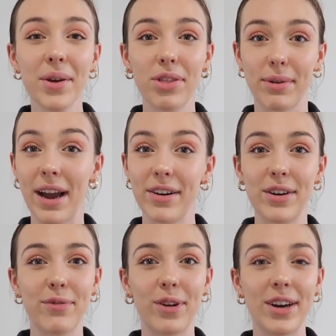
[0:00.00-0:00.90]
$300,000
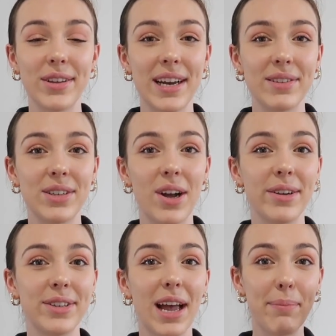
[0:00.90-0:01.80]
to
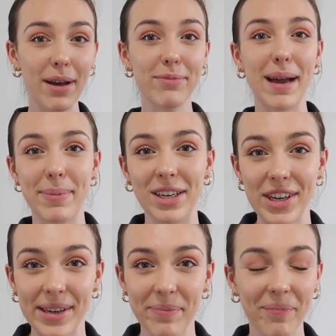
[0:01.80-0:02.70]
$400,000 above my
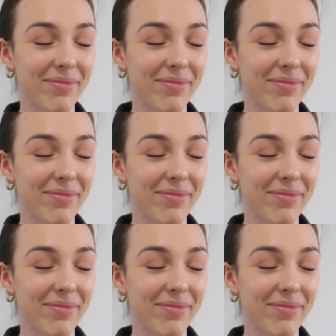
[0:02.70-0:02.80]
budget.